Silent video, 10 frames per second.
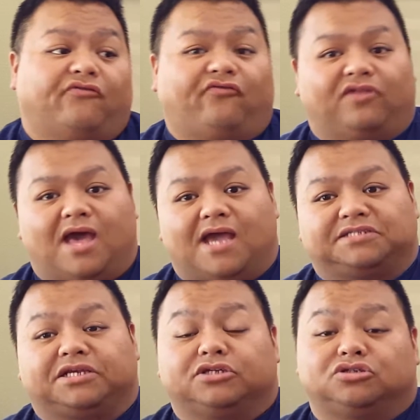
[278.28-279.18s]

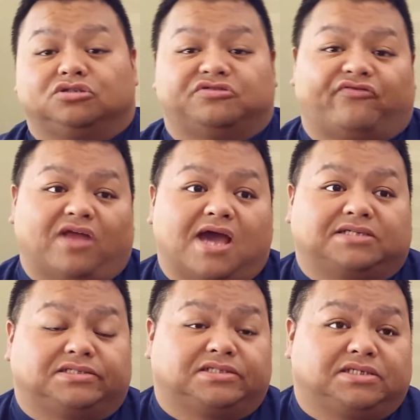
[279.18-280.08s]
Flash. They introduced Flash
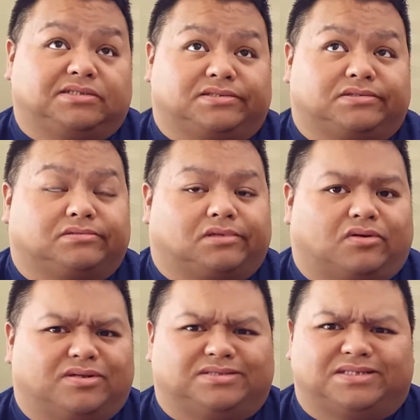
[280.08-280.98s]
in season,
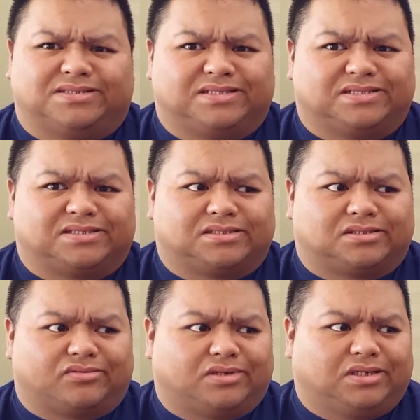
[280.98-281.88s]
I want to say season
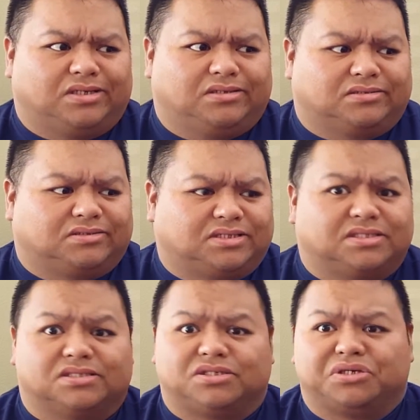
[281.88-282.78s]
three or
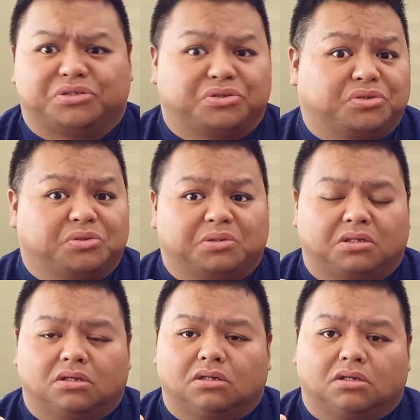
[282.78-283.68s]
season two.
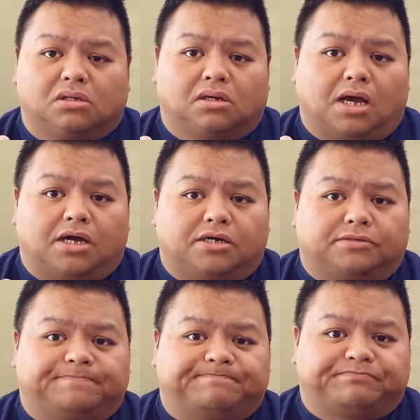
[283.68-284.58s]

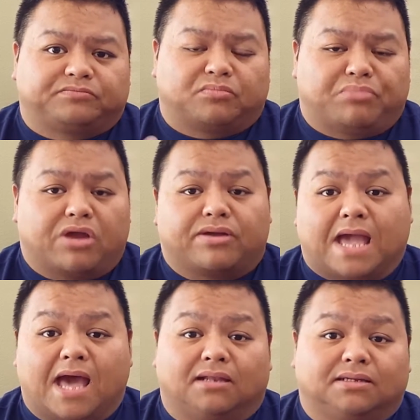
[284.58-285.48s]
Um, Barry
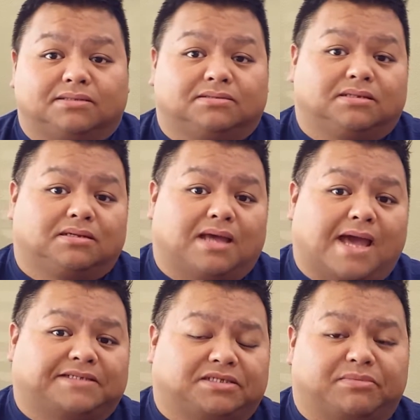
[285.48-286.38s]
Allen
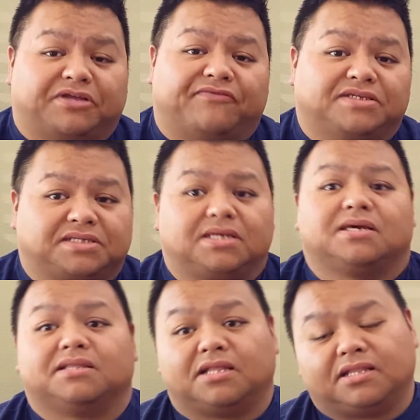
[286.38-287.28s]
as somebody
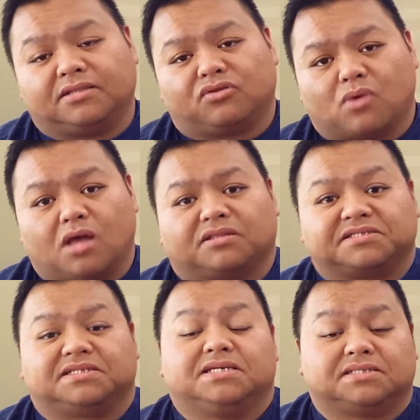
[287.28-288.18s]
visiting, and then throughout the
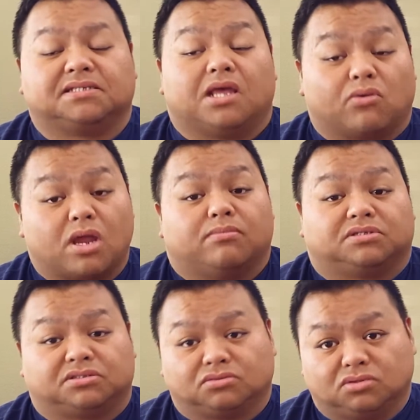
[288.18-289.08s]
season they were
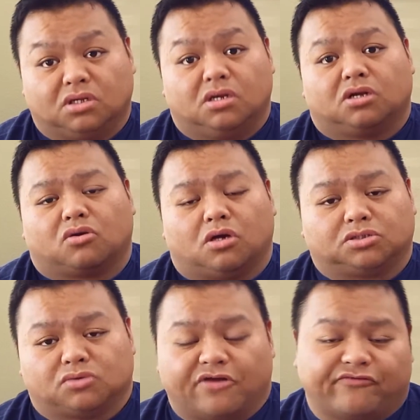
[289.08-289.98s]
able to
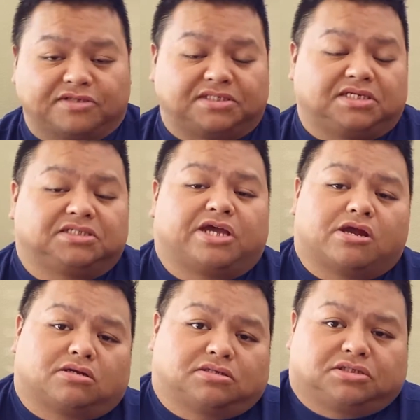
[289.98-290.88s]
cross-reference each
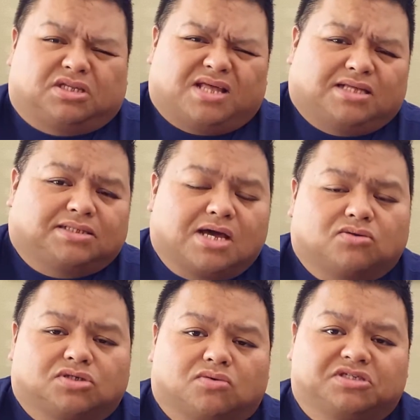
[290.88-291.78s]
character, so that that
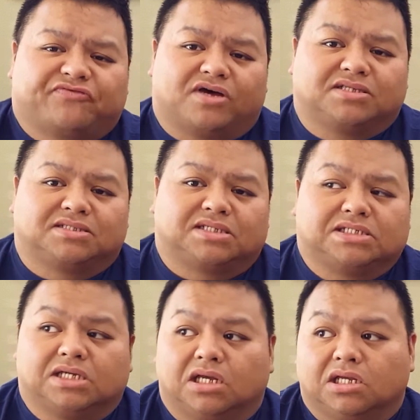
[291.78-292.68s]
was always fun to see.